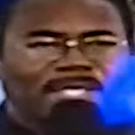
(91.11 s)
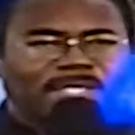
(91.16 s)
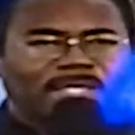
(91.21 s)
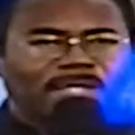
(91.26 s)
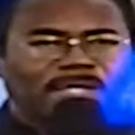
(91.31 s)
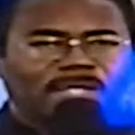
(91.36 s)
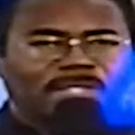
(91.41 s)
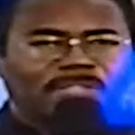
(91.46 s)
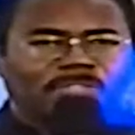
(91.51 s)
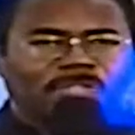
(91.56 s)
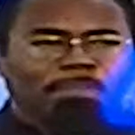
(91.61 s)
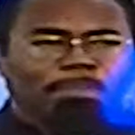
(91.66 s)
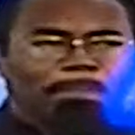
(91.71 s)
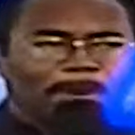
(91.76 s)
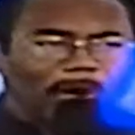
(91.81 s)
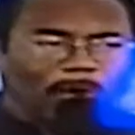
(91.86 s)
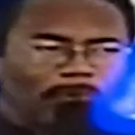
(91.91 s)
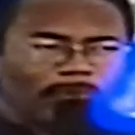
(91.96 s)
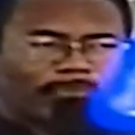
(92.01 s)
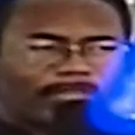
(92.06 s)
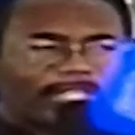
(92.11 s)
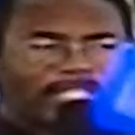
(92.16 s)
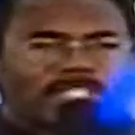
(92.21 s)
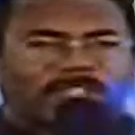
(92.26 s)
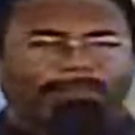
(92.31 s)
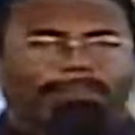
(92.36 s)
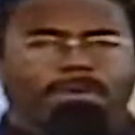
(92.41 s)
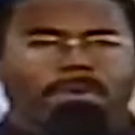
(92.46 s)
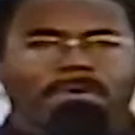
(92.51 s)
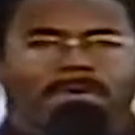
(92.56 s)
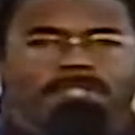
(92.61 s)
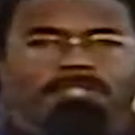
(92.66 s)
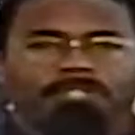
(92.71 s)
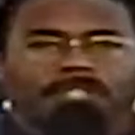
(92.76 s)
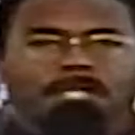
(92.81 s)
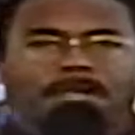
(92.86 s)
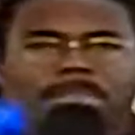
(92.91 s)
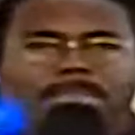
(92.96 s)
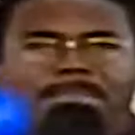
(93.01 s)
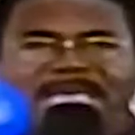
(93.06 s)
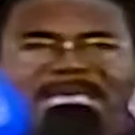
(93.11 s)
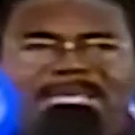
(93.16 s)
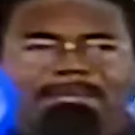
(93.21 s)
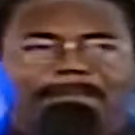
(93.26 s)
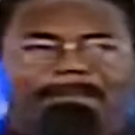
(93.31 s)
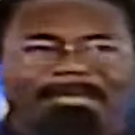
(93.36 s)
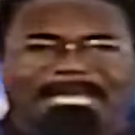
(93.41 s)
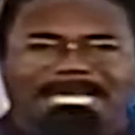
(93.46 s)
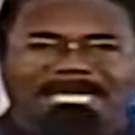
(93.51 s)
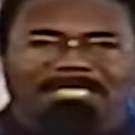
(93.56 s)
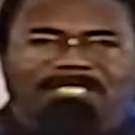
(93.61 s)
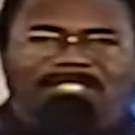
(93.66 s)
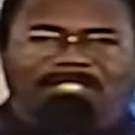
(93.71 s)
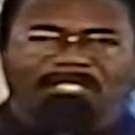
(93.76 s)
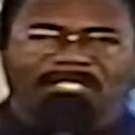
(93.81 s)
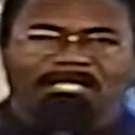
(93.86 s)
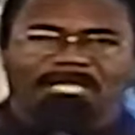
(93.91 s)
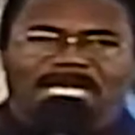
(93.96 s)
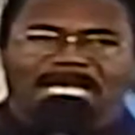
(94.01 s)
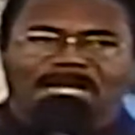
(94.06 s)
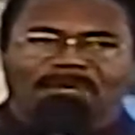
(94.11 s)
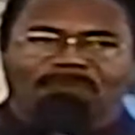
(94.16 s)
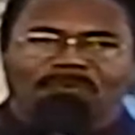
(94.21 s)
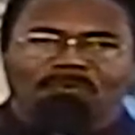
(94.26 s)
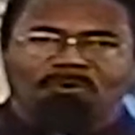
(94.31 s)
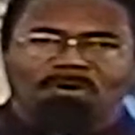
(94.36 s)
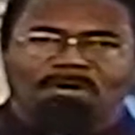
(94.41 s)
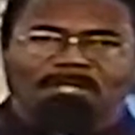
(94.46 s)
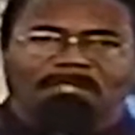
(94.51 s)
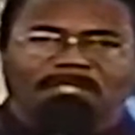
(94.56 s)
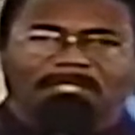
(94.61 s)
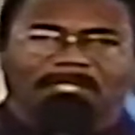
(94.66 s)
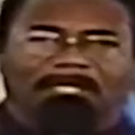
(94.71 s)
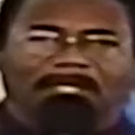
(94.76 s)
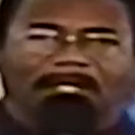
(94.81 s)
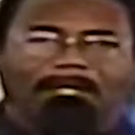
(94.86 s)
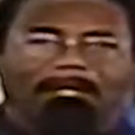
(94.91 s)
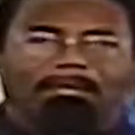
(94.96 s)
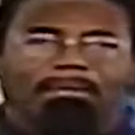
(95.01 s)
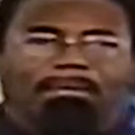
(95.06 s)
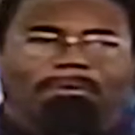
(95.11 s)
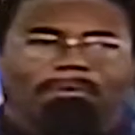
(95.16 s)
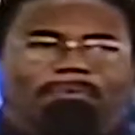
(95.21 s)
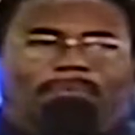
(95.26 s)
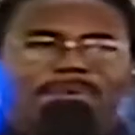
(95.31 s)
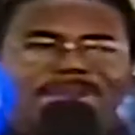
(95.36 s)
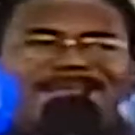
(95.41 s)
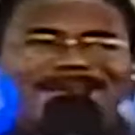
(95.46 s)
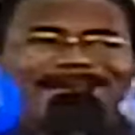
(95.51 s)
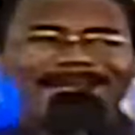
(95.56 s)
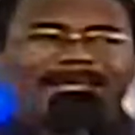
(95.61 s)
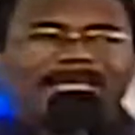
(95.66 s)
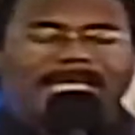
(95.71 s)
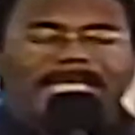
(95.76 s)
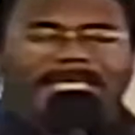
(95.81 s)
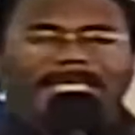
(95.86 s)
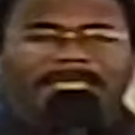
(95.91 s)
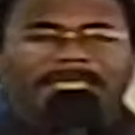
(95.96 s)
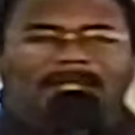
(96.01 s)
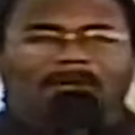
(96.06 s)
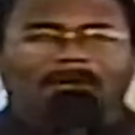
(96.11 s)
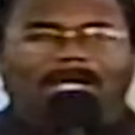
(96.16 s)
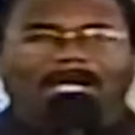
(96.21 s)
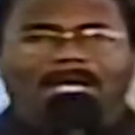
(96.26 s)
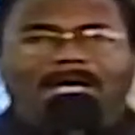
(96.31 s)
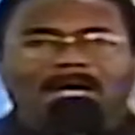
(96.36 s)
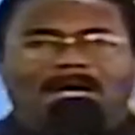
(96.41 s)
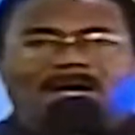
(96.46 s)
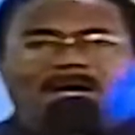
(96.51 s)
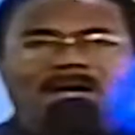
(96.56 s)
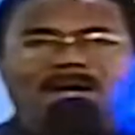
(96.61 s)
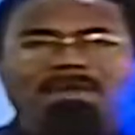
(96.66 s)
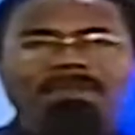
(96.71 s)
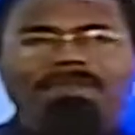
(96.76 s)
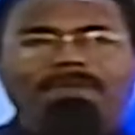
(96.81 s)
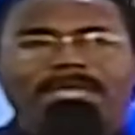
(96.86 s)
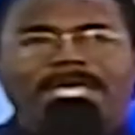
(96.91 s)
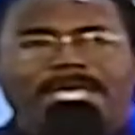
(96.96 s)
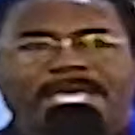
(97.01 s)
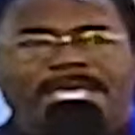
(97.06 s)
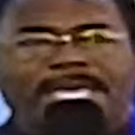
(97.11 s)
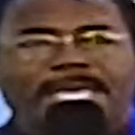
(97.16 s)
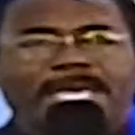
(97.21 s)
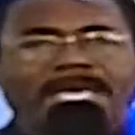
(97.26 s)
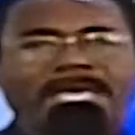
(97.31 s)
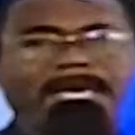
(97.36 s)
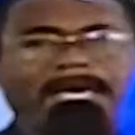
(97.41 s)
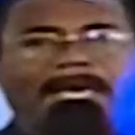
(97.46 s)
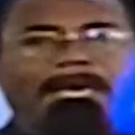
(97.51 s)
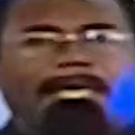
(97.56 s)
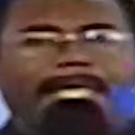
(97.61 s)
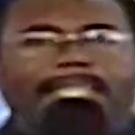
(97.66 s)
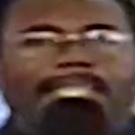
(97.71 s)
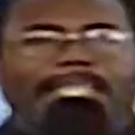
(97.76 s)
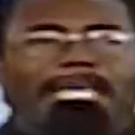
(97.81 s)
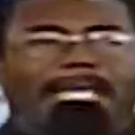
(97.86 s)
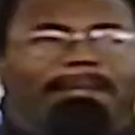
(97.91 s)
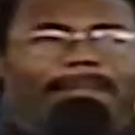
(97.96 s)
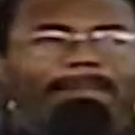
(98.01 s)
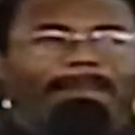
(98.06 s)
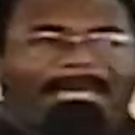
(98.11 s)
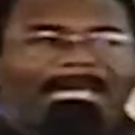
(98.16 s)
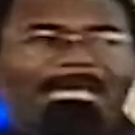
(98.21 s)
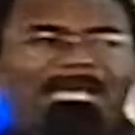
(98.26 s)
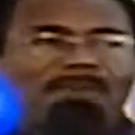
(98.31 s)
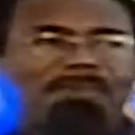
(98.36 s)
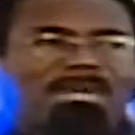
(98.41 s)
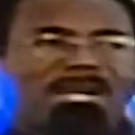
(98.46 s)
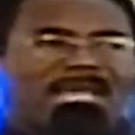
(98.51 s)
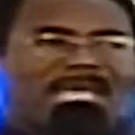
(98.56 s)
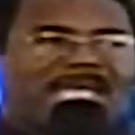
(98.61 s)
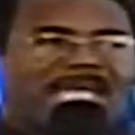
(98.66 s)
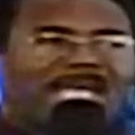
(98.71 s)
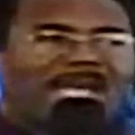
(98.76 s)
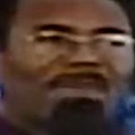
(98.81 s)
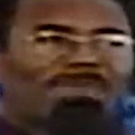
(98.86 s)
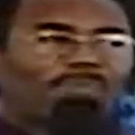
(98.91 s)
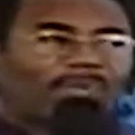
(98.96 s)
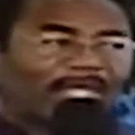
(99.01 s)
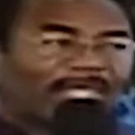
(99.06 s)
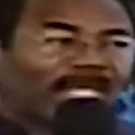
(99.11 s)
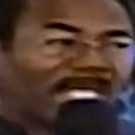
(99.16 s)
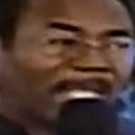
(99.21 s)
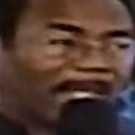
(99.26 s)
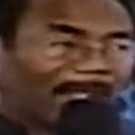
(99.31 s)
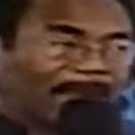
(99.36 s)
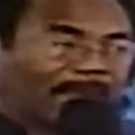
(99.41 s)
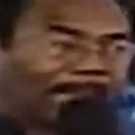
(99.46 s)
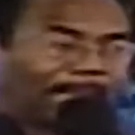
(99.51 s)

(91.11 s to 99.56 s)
unto Moses first commandments that would regulate the love that man would have with him.